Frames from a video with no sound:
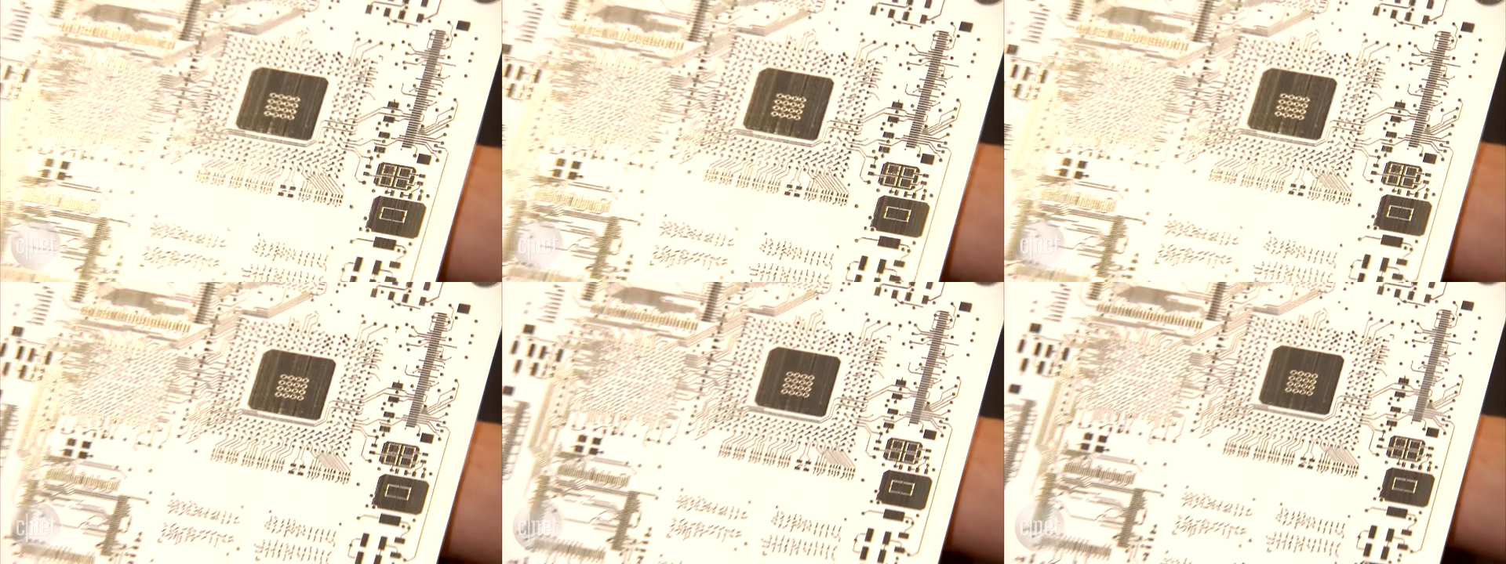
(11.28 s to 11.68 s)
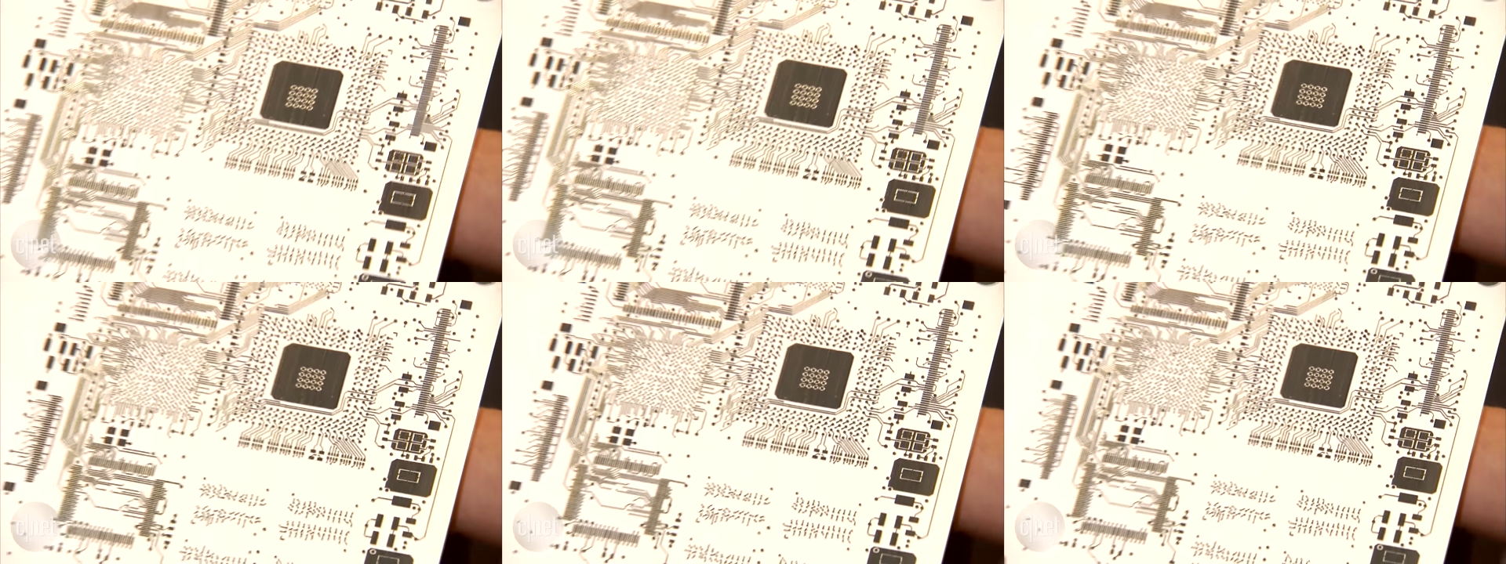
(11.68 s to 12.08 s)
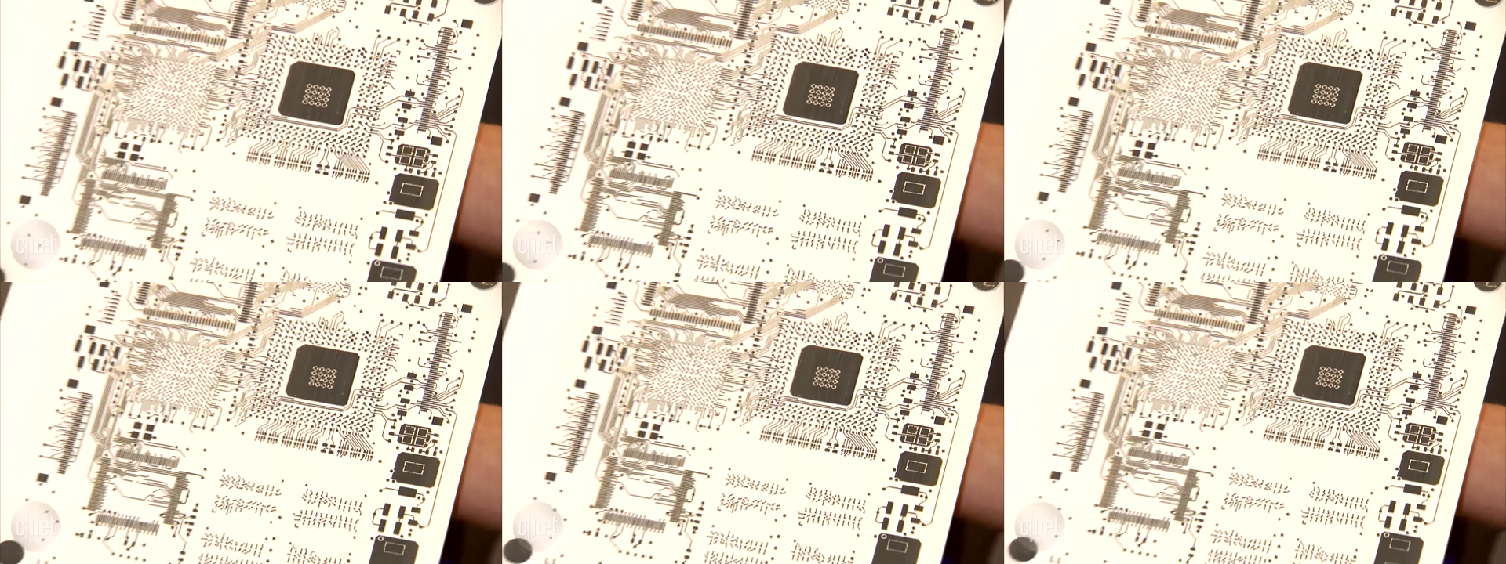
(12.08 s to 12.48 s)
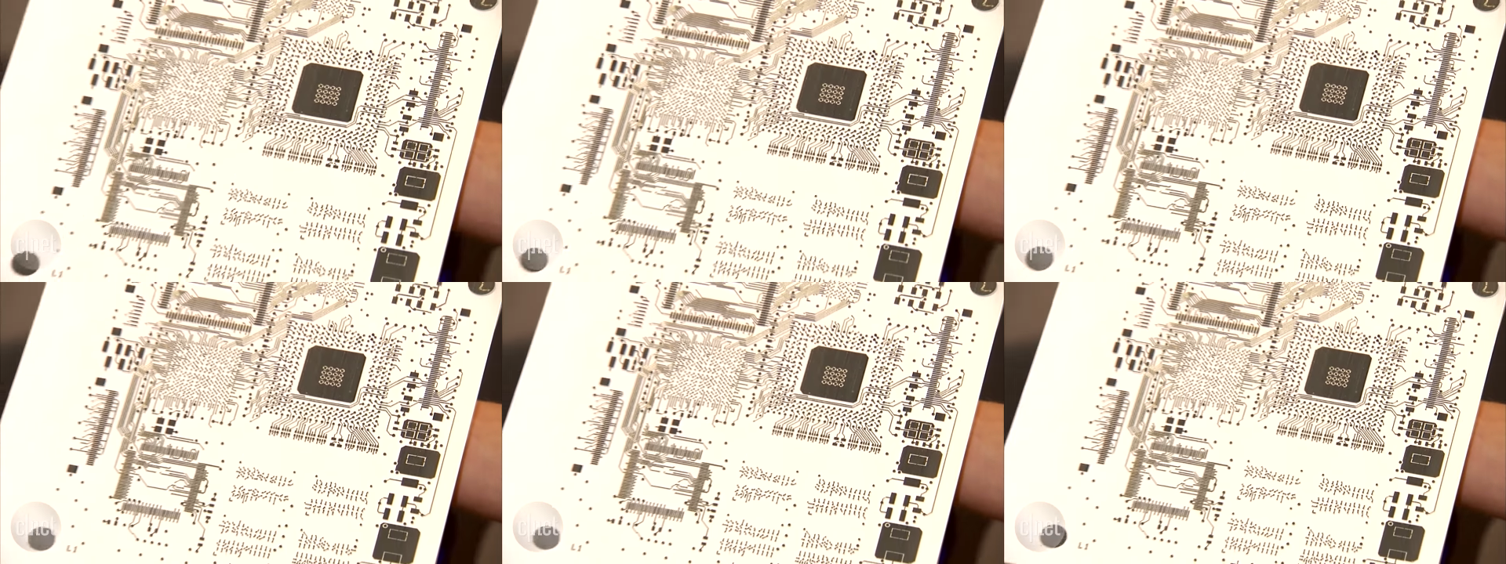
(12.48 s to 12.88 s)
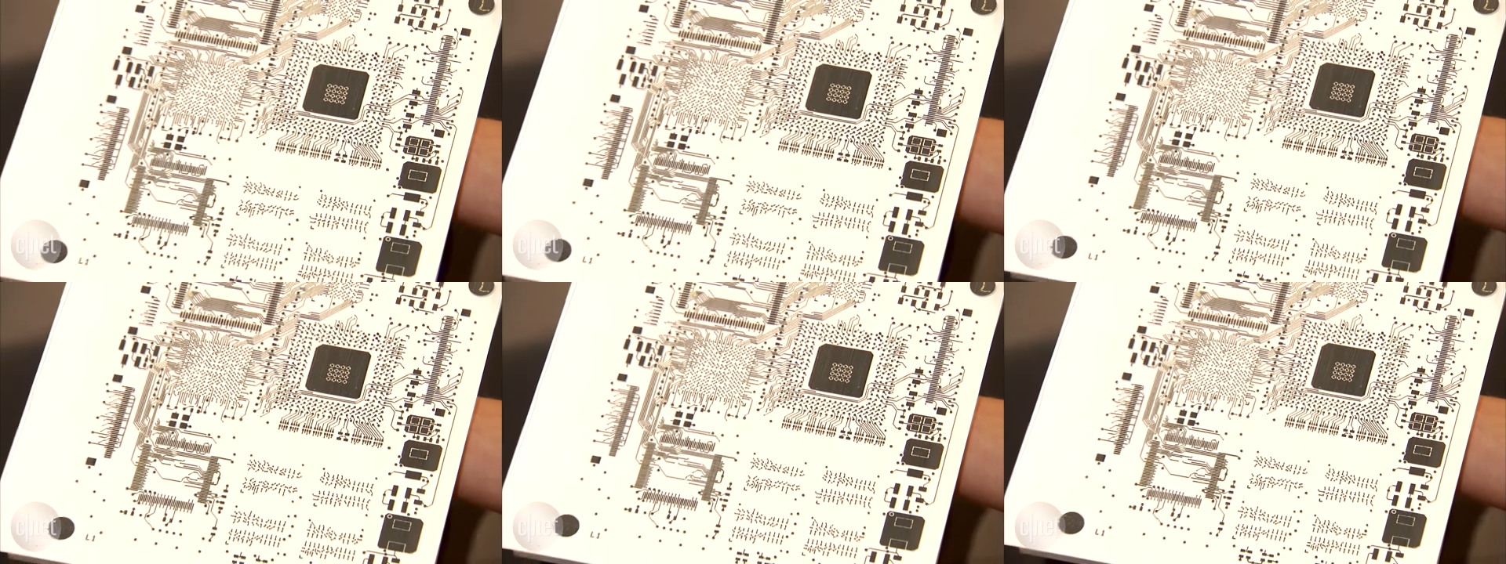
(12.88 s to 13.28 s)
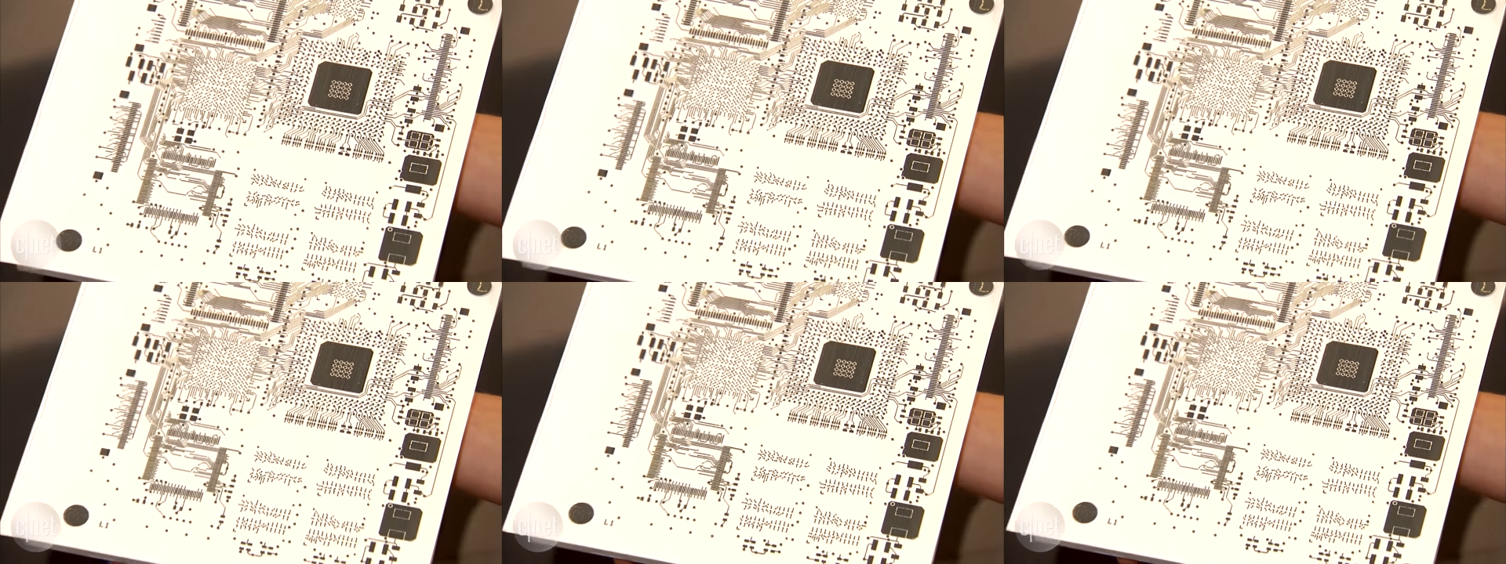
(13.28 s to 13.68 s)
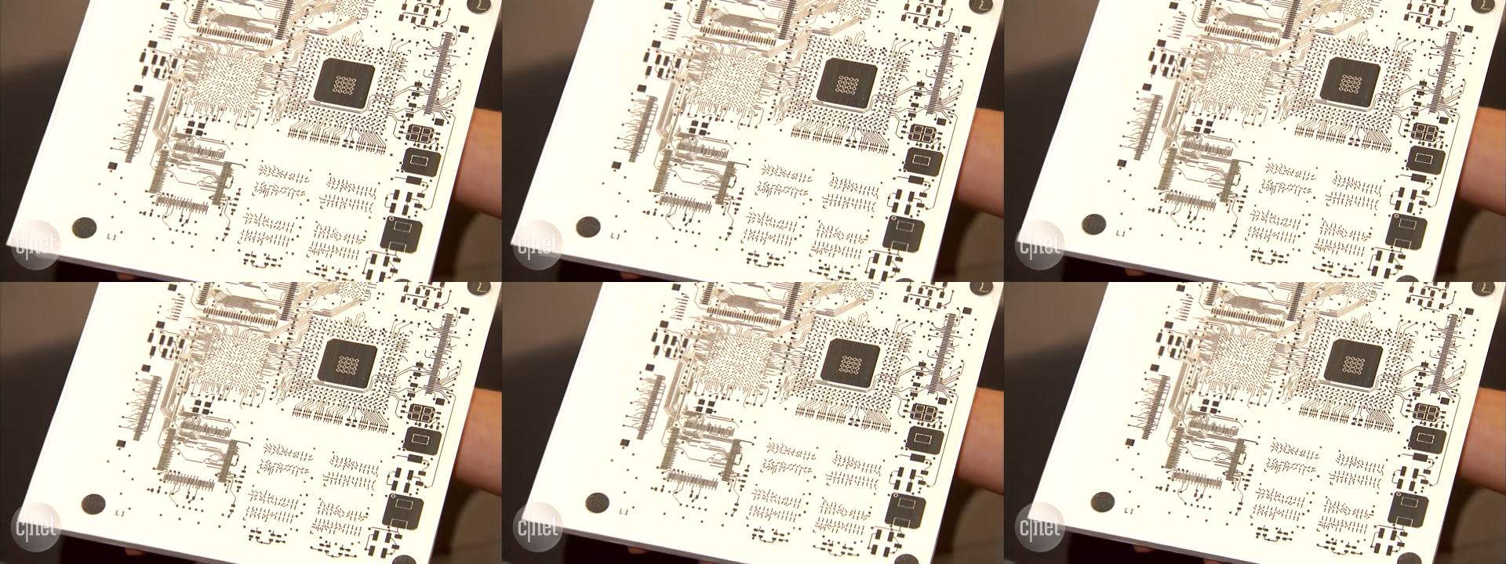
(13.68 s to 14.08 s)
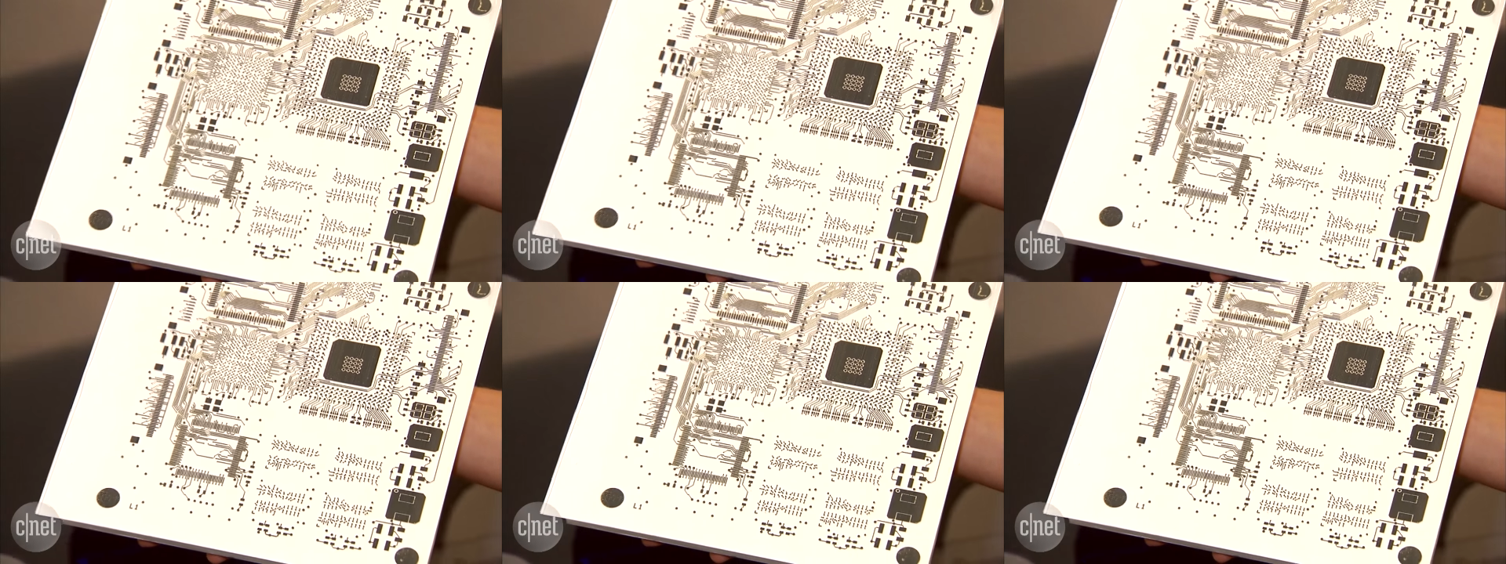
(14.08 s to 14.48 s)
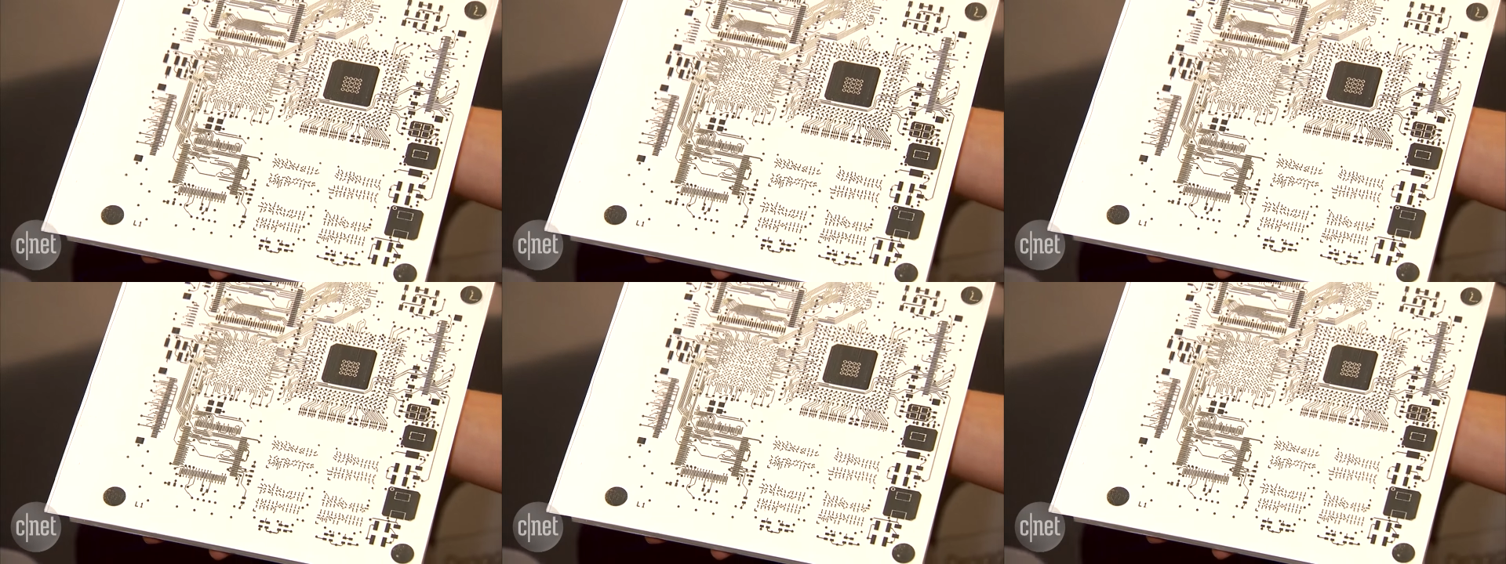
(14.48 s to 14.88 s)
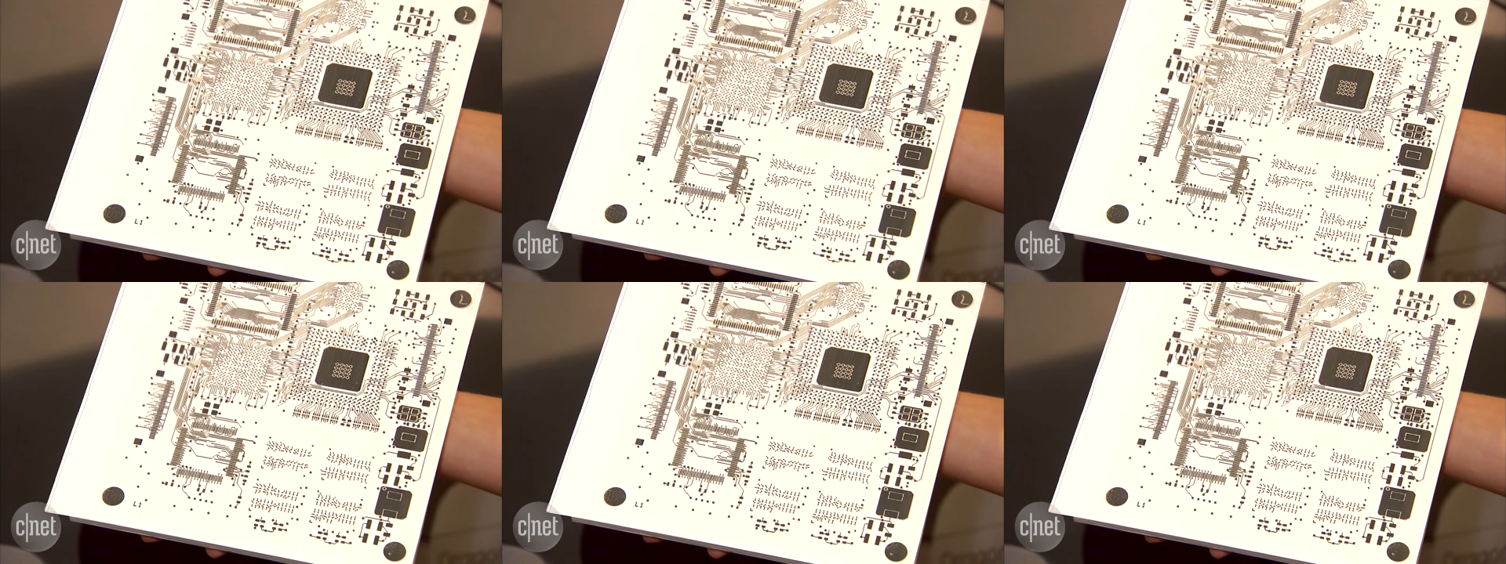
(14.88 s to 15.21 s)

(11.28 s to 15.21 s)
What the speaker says: (no speaker visible)